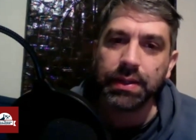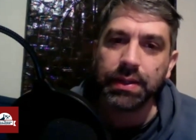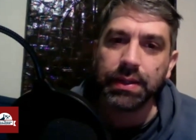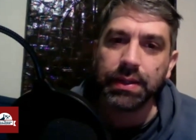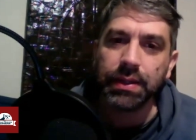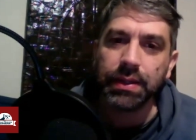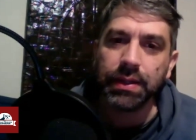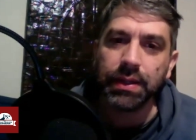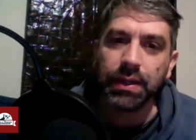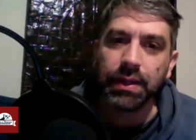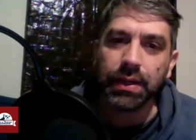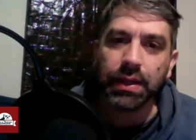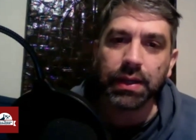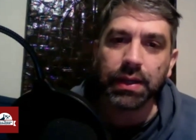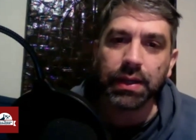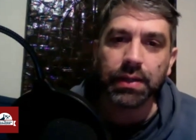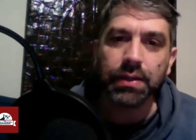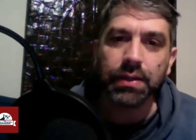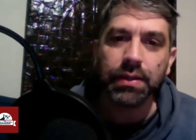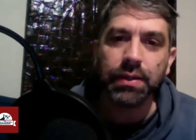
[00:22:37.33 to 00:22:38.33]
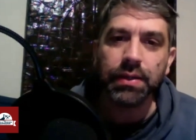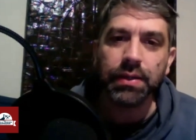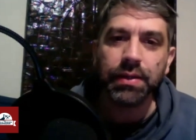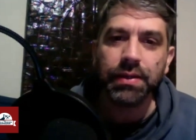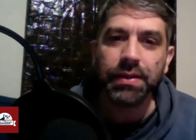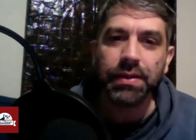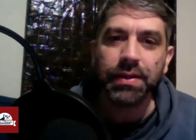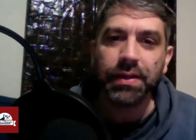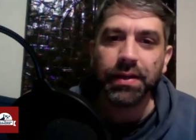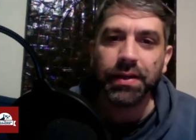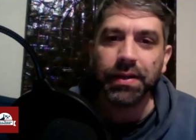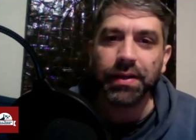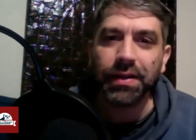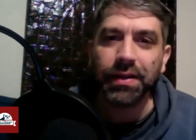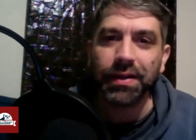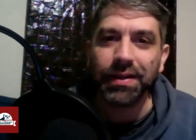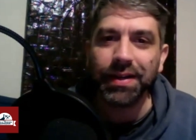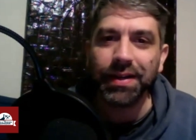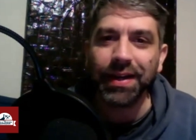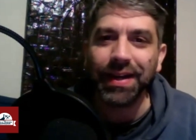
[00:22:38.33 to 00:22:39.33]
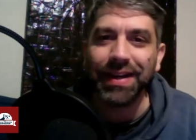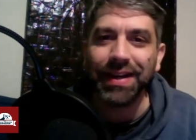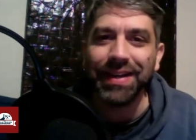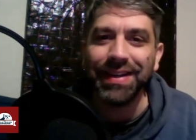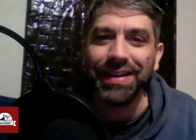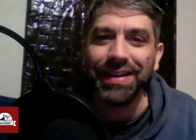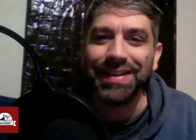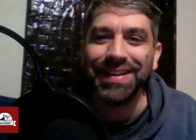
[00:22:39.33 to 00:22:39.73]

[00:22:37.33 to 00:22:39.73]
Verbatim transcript: yeah, okay.